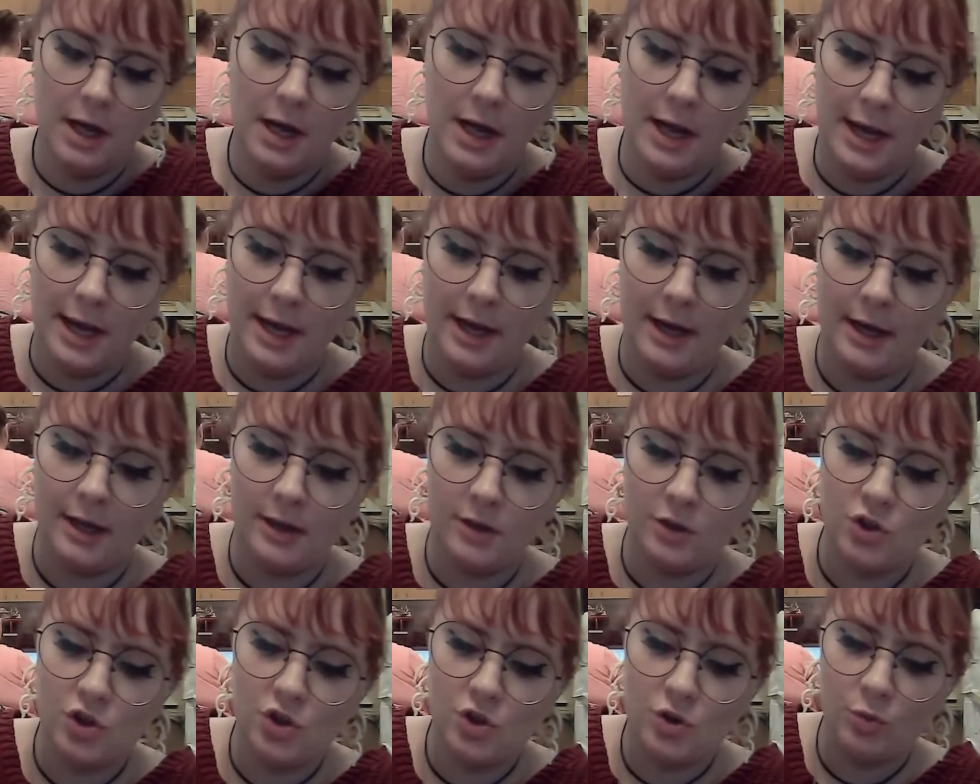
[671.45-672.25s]

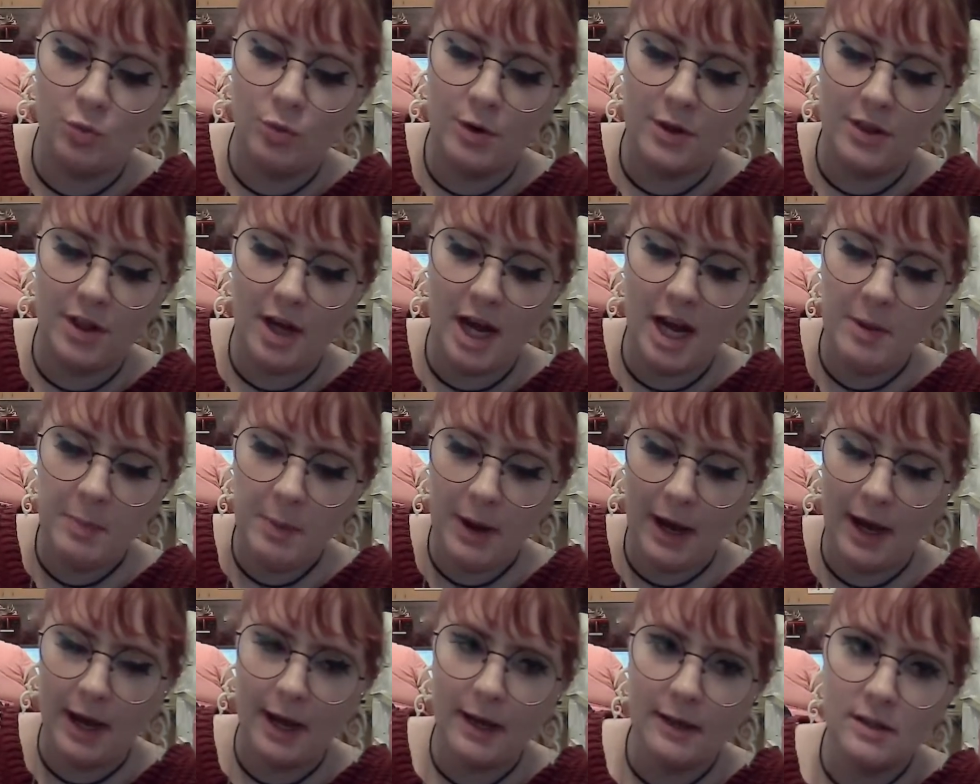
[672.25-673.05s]
And with
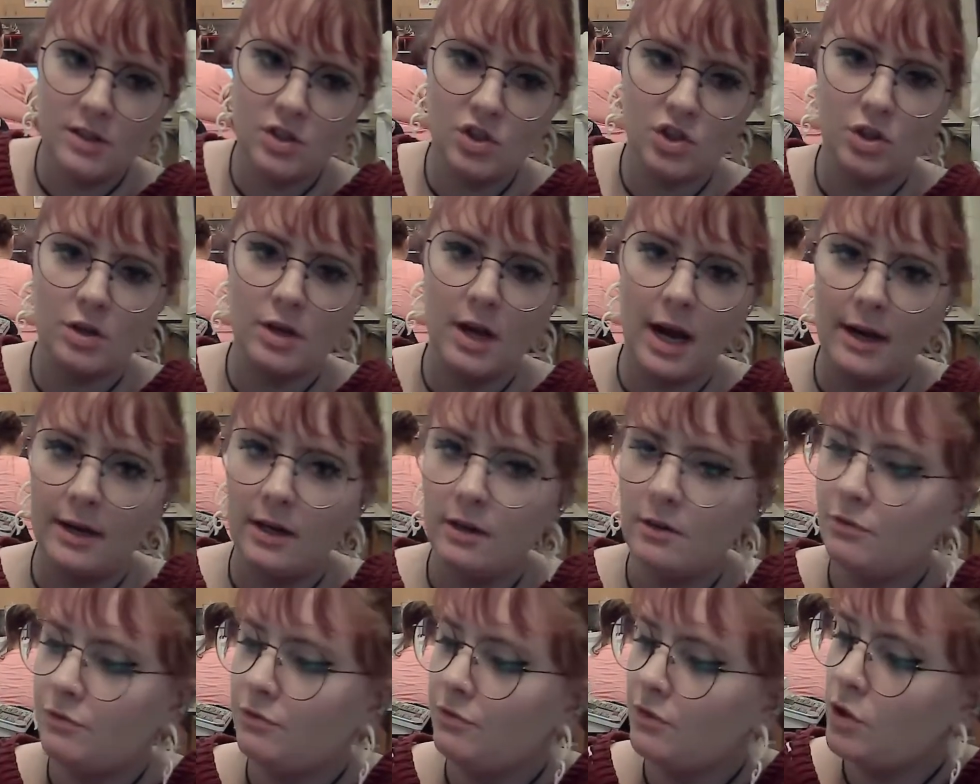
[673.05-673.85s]
iPads,
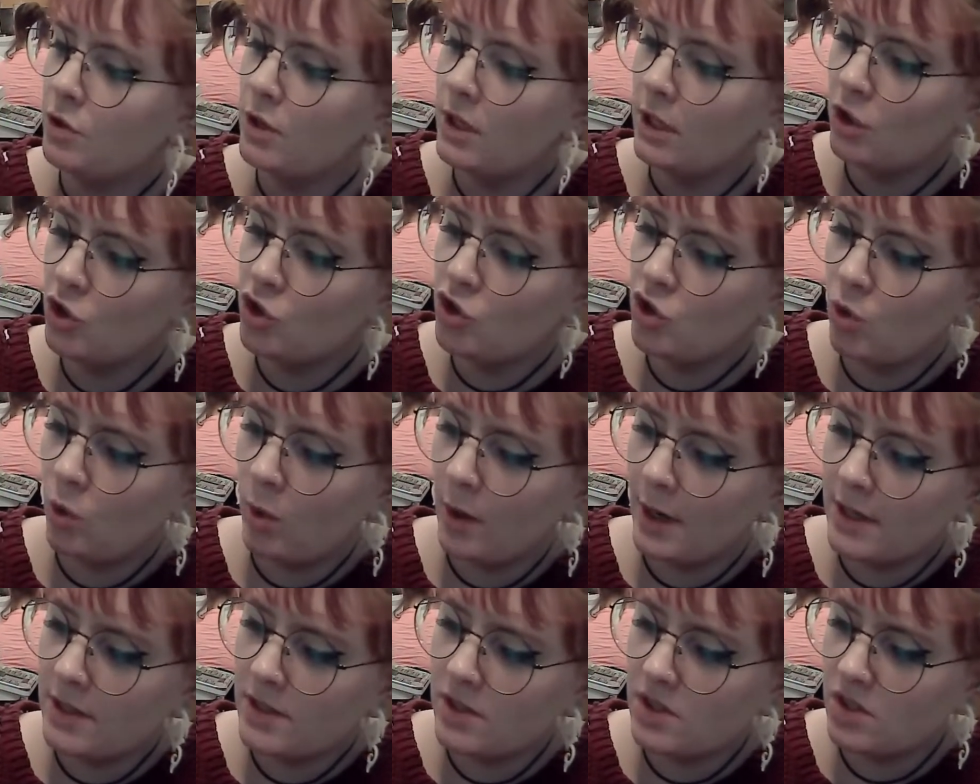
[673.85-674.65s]
you get a
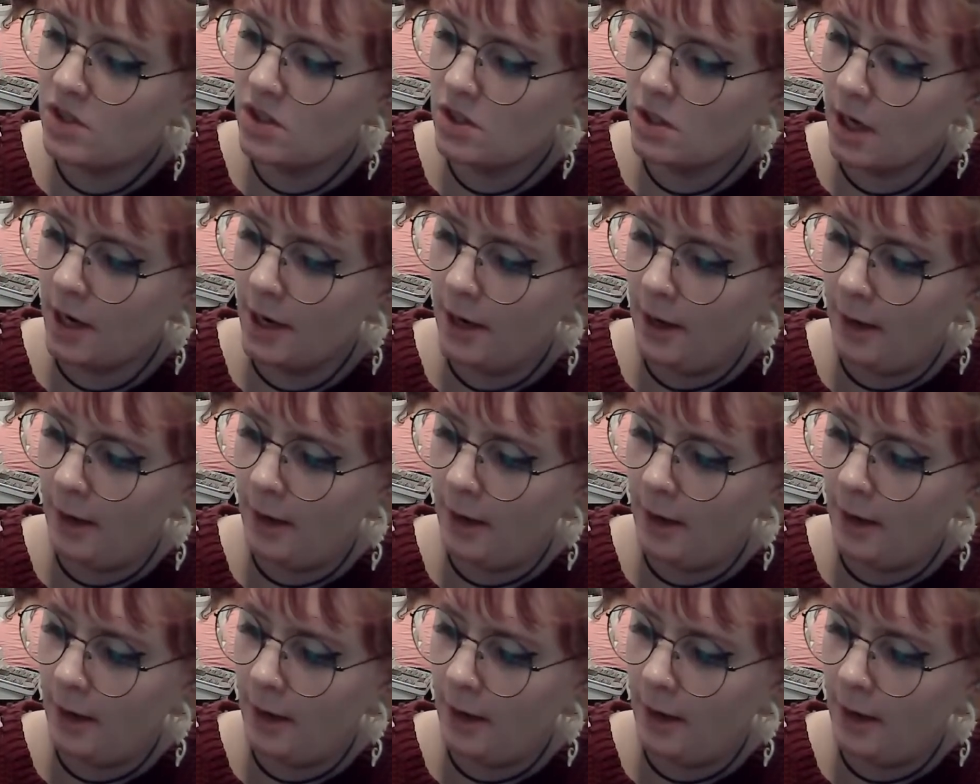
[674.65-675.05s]
choice,